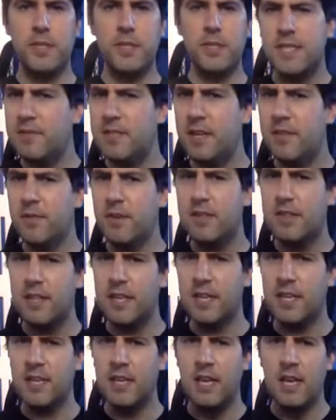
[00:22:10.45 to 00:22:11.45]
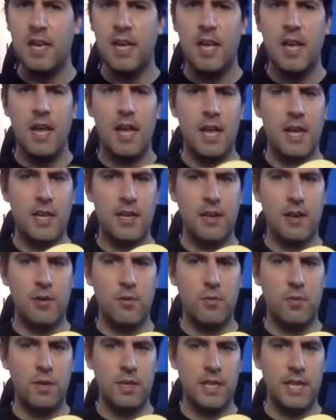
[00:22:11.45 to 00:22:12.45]
It just gives everything
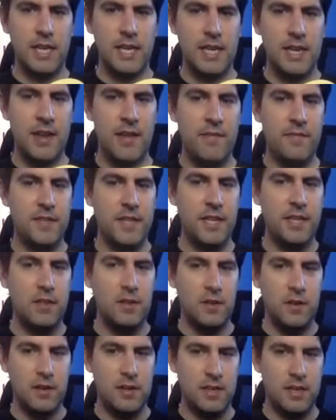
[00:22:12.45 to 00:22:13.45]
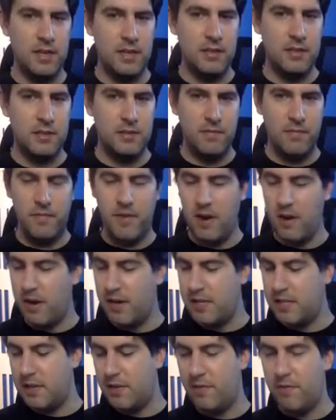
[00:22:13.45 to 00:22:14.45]
a really nifty look that is
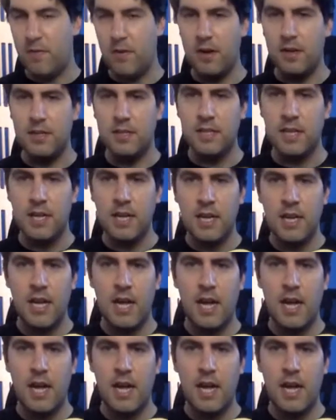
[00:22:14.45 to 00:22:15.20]
very different.